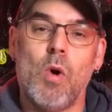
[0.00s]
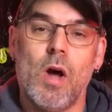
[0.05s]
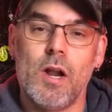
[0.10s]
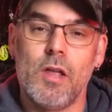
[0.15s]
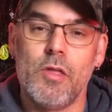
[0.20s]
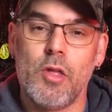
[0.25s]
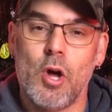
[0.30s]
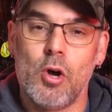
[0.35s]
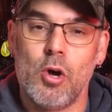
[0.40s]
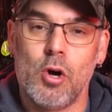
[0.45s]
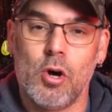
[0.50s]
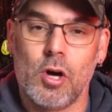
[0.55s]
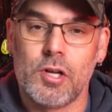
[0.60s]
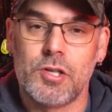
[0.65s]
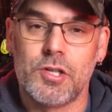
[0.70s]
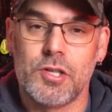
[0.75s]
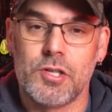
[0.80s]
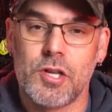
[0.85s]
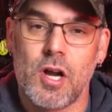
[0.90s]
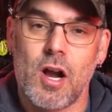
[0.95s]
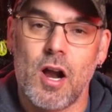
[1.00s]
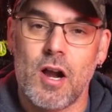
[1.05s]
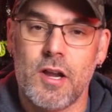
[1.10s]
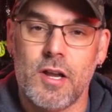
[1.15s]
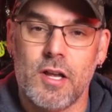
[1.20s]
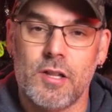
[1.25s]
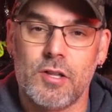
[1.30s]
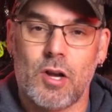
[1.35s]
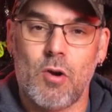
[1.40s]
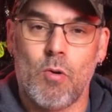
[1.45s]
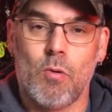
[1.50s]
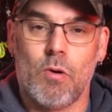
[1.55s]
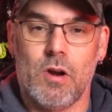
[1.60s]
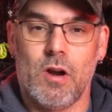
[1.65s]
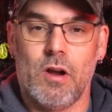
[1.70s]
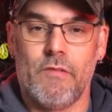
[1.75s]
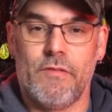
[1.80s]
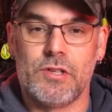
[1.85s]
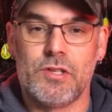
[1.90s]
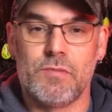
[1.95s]
one of the hooks is already in the
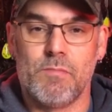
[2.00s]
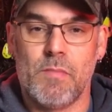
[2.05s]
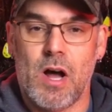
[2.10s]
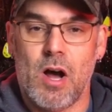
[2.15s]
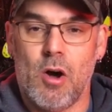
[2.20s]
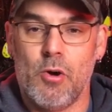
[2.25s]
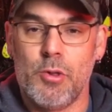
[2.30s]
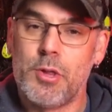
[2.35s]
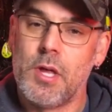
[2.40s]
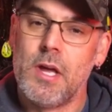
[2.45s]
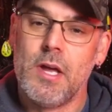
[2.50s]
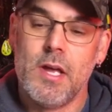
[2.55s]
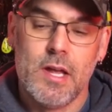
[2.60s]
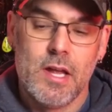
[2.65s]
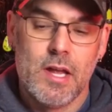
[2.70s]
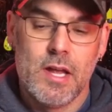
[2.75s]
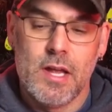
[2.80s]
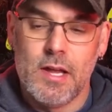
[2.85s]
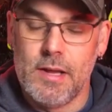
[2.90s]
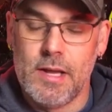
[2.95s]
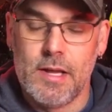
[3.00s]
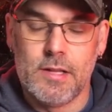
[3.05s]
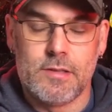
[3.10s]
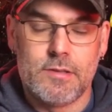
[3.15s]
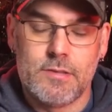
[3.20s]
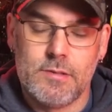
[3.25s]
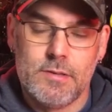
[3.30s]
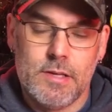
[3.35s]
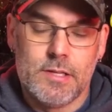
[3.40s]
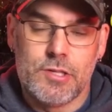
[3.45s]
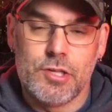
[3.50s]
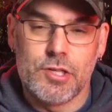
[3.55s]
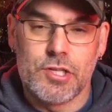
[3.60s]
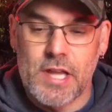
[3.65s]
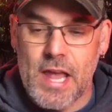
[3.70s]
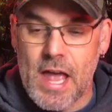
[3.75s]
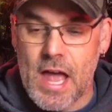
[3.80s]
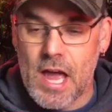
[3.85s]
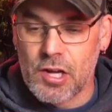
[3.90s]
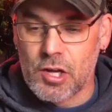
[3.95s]
corner of its mouth, it
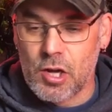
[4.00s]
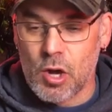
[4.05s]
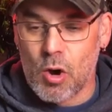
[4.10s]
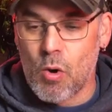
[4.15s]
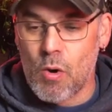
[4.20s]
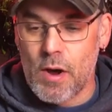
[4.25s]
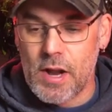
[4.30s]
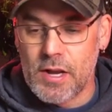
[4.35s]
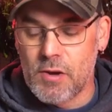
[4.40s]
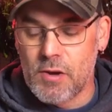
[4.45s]
just can't go